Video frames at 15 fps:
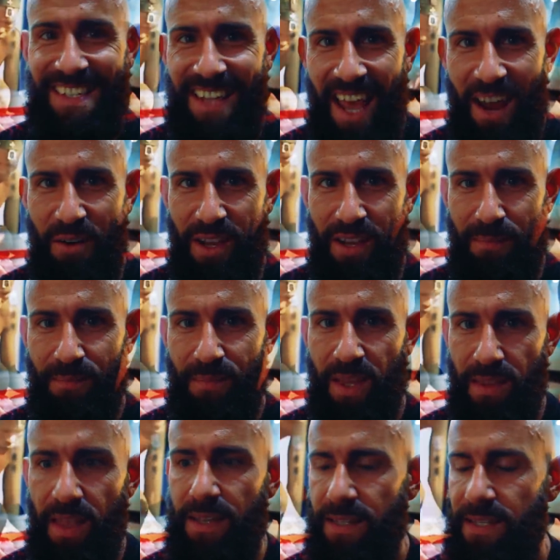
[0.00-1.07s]
scary
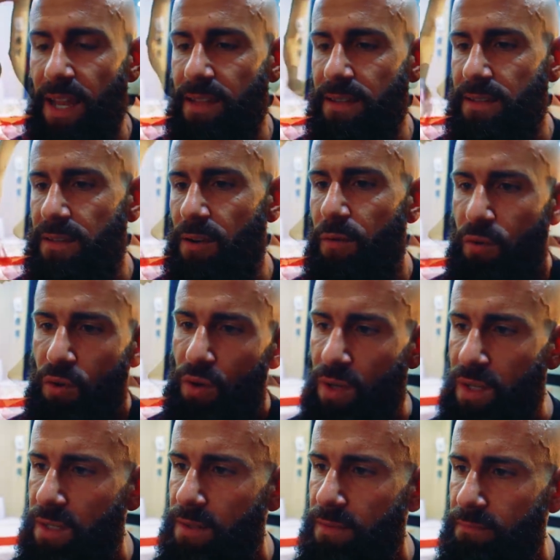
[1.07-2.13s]
in that sense, of
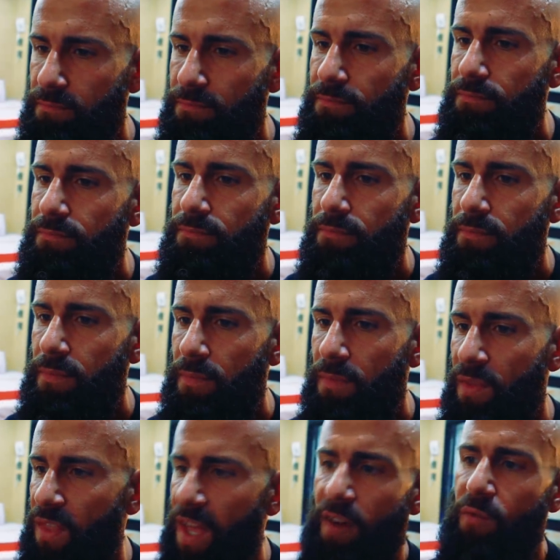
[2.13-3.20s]
course.
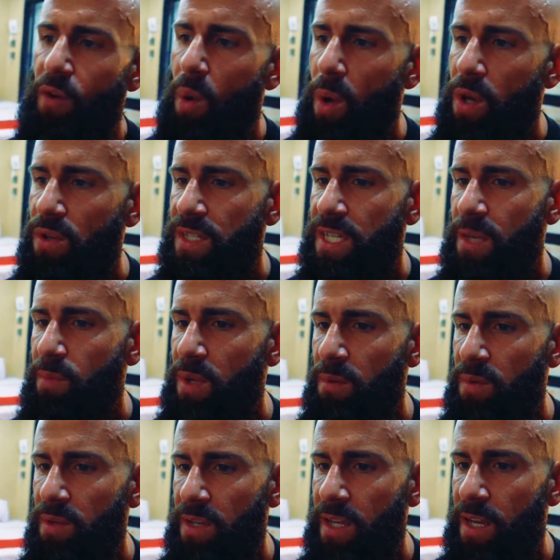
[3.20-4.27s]
Therefore, when you see
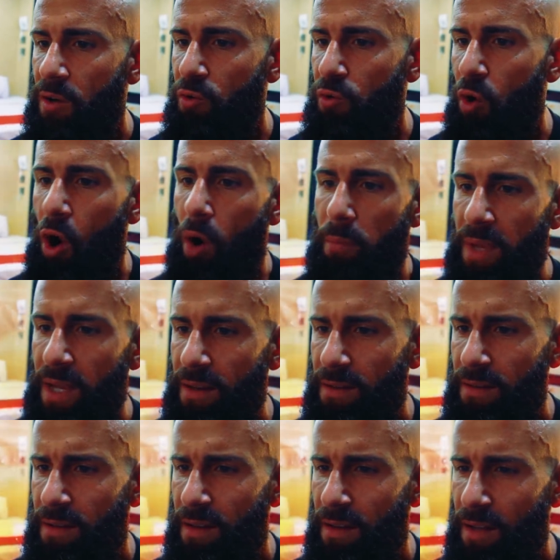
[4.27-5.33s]
people eating raw
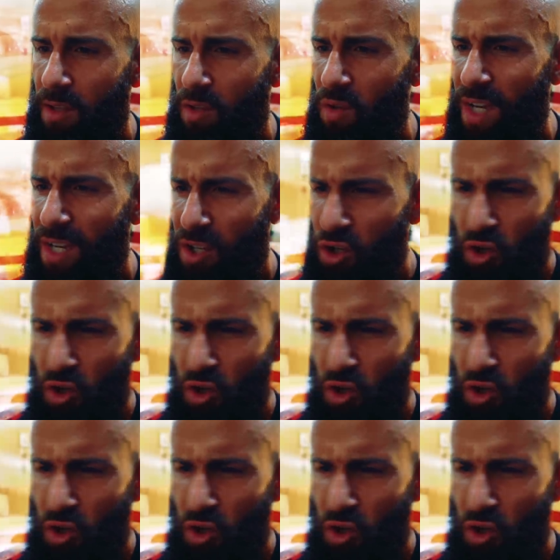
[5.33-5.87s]
meat, you get